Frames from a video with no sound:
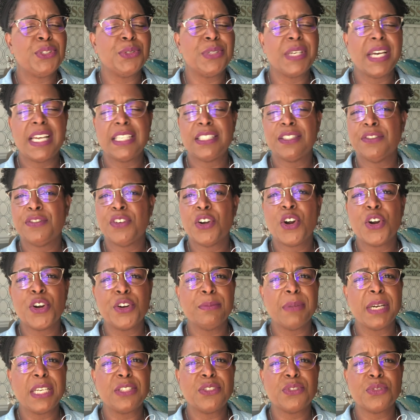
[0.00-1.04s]
You guys have
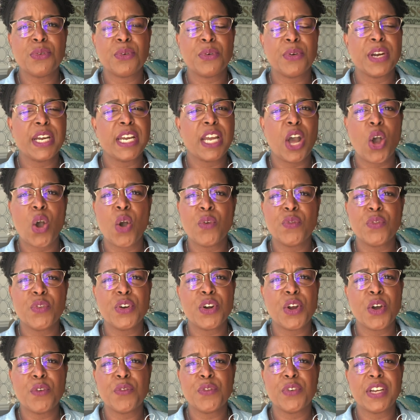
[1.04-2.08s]
heard my story over
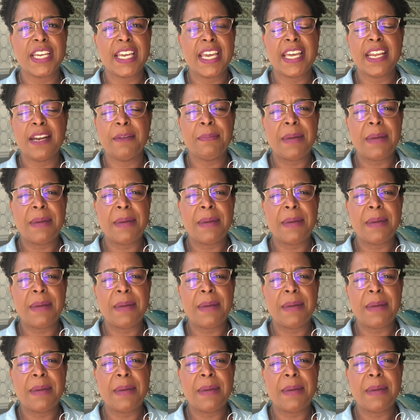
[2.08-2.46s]
and over again